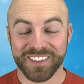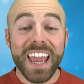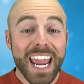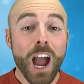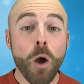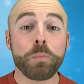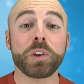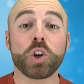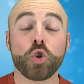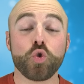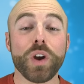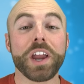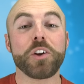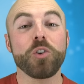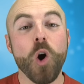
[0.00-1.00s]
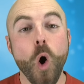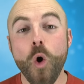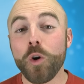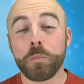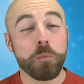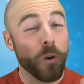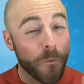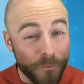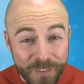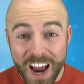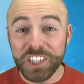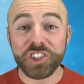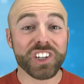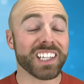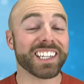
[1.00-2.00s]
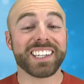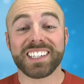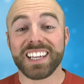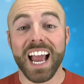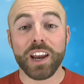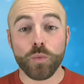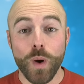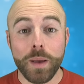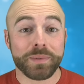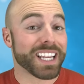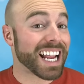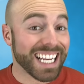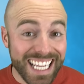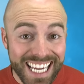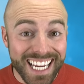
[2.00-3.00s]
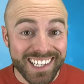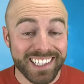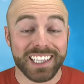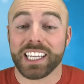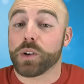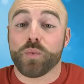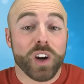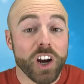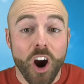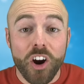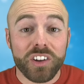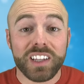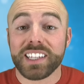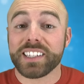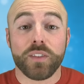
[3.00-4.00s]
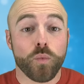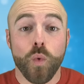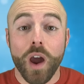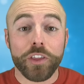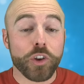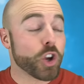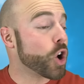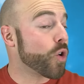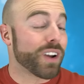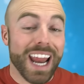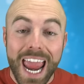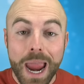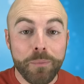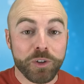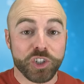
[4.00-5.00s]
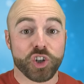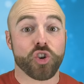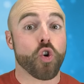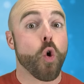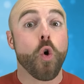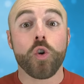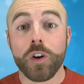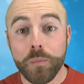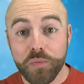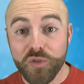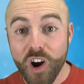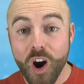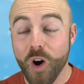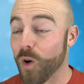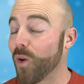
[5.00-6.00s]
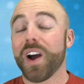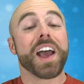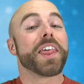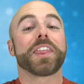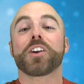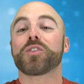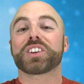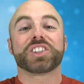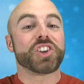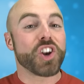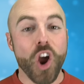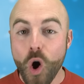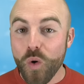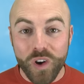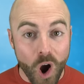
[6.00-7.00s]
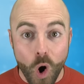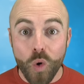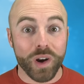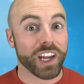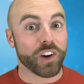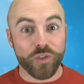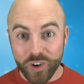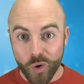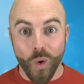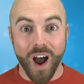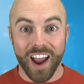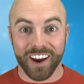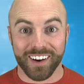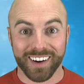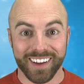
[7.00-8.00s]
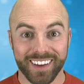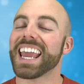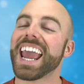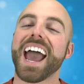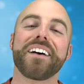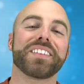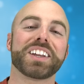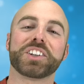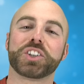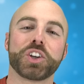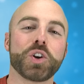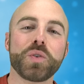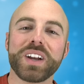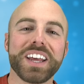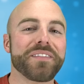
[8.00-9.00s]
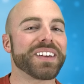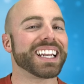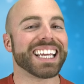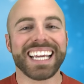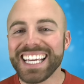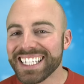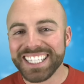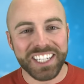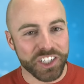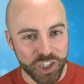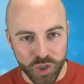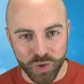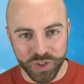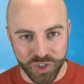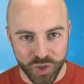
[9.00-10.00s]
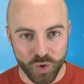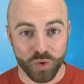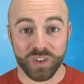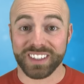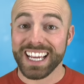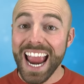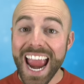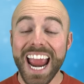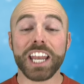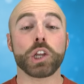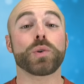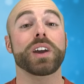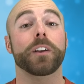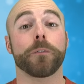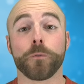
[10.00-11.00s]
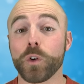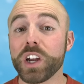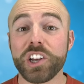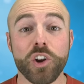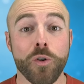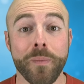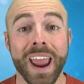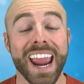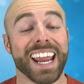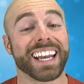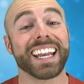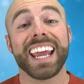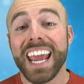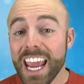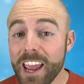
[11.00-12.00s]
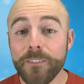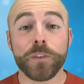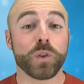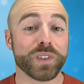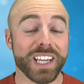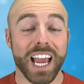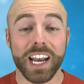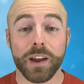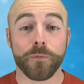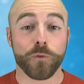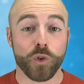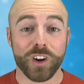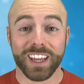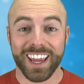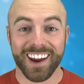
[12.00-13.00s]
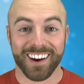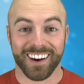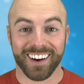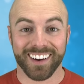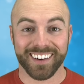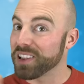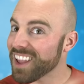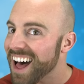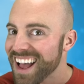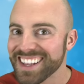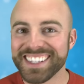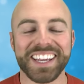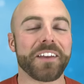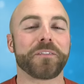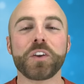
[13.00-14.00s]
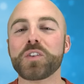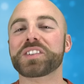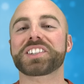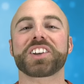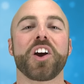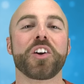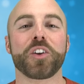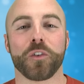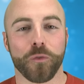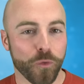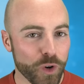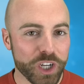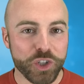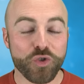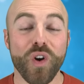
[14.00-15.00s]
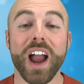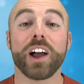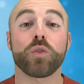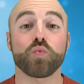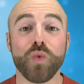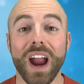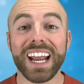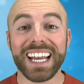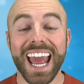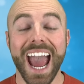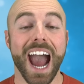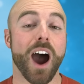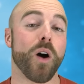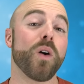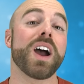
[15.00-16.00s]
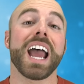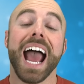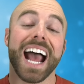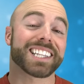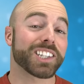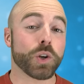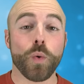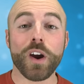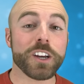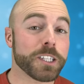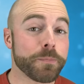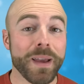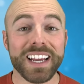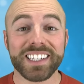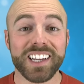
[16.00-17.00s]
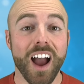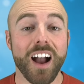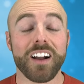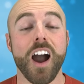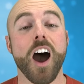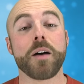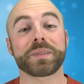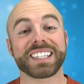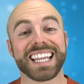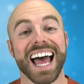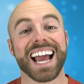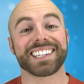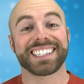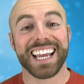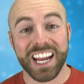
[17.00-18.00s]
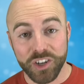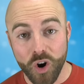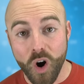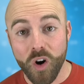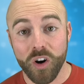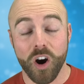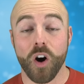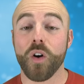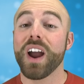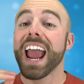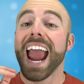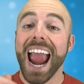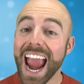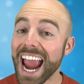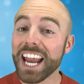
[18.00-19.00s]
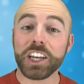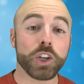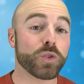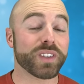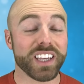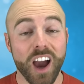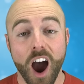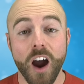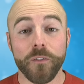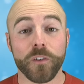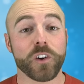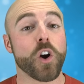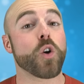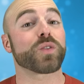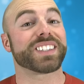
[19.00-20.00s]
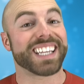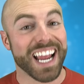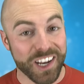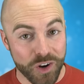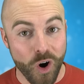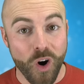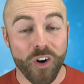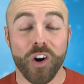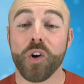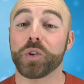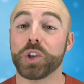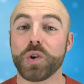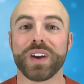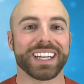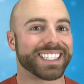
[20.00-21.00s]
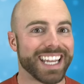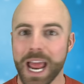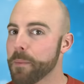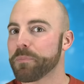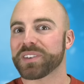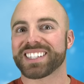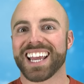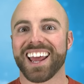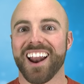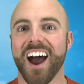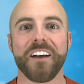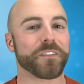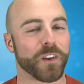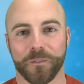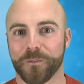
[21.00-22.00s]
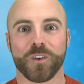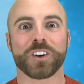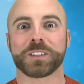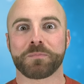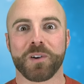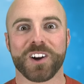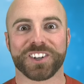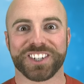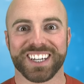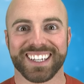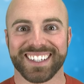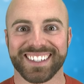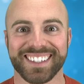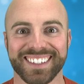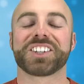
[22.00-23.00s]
They help you create your own professionally designed website easily, regardless of whether you're an amateur or a pro. There is no coding required. They have intuitive and easy to tools, and you get a free domain if you sign up for a year. Plus, if you start your free trial right now at squarespace.com slash Santoro and use the offer code Santoro, you get 10% off your first purchase.